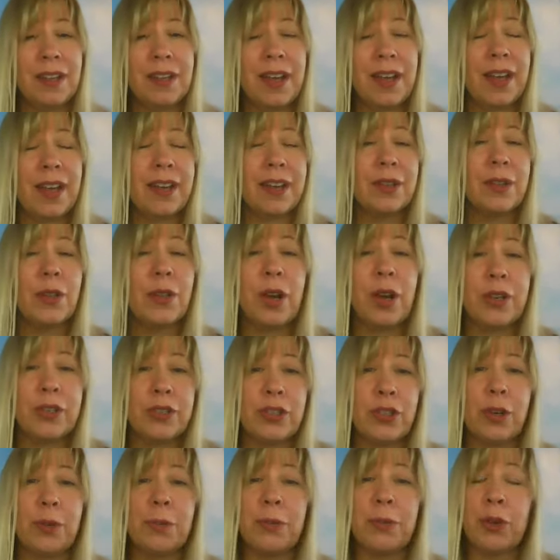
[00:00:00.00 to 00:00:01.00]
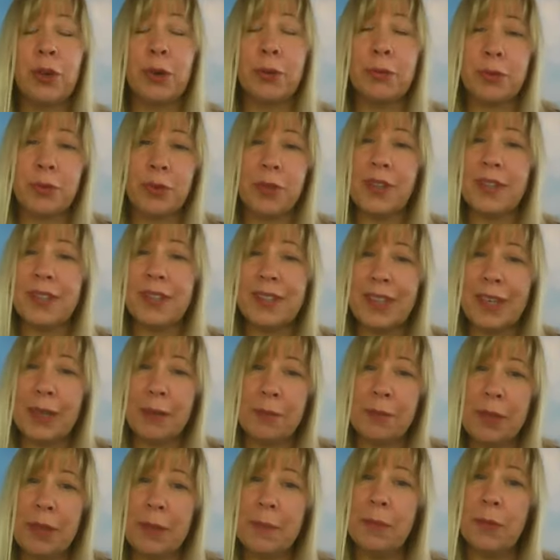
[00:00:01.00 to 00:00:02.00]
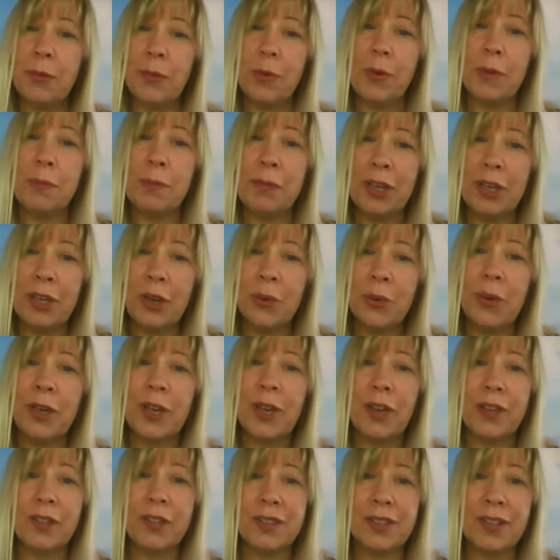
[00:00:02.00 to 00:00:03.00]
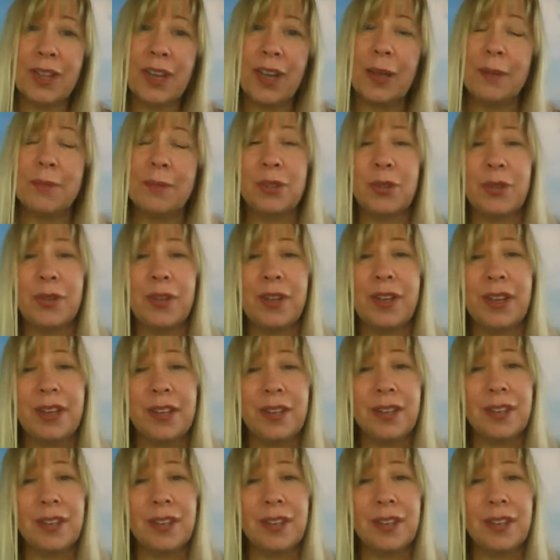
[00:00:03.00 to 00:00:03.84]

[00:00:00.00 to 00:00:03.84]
kind of long-term groups where the same people would be going all the time, so they